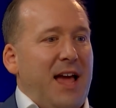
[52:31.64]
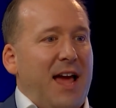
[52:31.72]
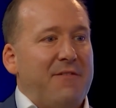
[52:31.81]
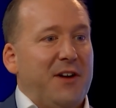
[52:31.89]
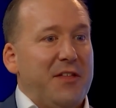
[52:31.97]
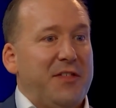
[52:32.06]

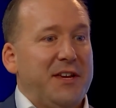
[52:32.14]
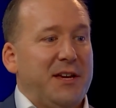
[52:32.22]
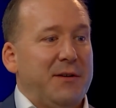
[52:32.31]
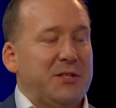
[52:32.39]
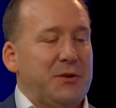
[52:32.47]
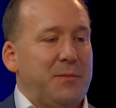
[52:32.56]
If I think
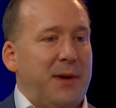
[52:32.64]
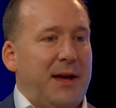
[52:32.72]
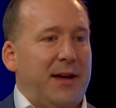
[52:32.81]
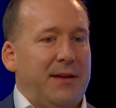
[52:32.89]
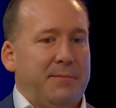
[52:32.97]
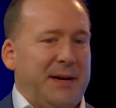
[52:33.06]

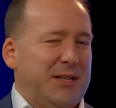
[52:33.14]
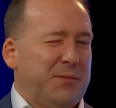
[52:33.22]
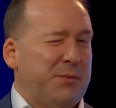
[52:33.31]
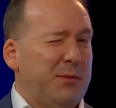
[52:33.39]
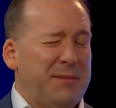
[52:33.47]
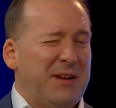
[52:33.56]
back to
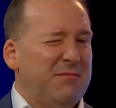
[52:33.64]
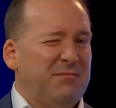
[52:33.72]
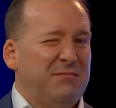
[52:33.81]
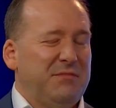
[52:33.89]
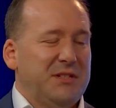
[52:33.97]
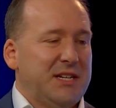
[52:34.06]
probably about
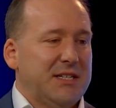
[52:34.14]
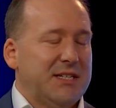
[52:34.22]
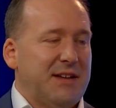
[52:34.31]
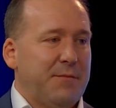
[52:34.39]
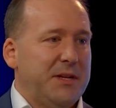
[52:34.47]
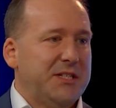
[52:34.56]
6 or
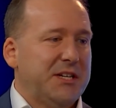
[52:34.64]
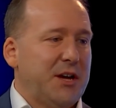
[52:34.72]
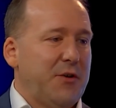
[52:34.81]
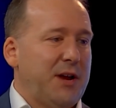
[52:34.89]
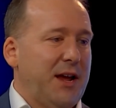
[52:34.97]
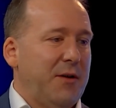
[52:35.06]
7 months
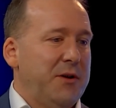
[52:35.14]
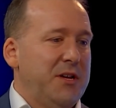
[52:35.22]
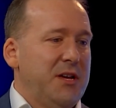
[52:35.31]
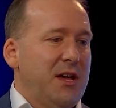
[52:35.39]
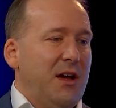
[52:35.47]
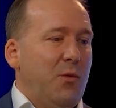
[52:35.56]
ago now,
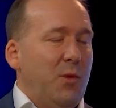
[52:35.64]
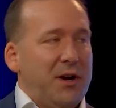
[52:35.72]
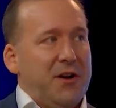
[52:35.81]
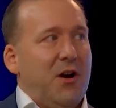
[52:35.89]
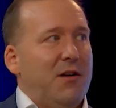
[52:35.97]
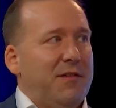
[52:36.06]
when
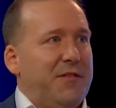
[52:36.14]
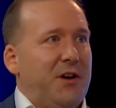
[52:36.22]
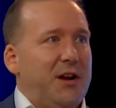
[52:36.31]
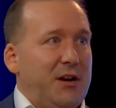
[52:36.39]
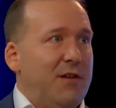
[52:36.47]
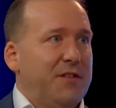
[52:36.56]
an RFI
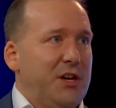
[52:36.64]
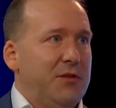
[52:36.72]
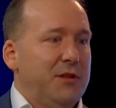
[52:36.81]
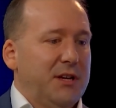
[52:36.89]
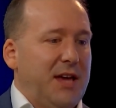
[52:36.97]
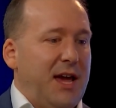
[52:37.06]
and RFQ
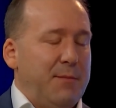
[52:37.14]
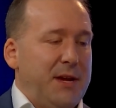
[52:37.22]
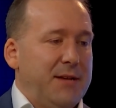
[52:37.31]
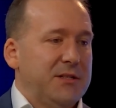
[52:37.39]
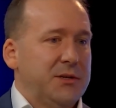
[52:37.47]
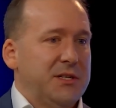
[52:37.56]
that came
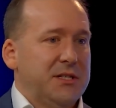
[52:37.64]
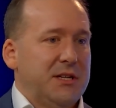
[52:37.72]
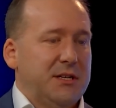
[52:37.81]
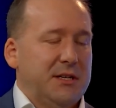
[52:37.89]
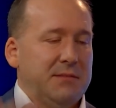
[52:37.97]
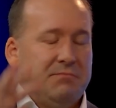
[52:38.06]
in to us
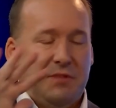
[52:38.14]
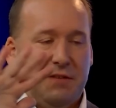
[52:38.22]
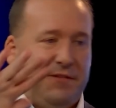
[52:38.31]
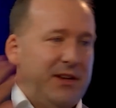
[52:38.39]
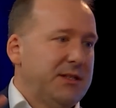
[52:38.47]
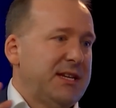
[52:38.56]
that the
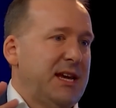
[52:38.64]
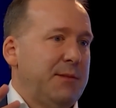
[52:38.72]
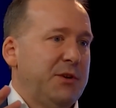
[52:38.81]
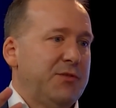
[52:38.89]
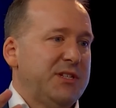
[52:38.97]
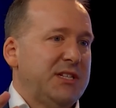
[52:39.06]
field team
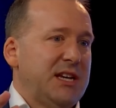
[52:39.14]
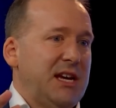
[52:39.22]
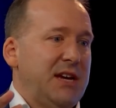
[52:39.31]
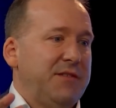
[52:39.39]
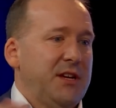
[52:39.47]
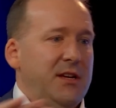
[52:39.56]
had
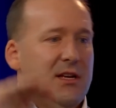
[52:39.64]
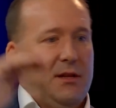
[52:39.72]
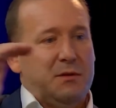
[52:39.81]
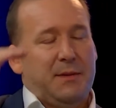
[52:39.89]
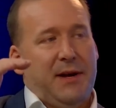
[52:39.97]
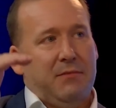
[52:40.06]
received, there
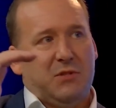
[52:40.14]
was about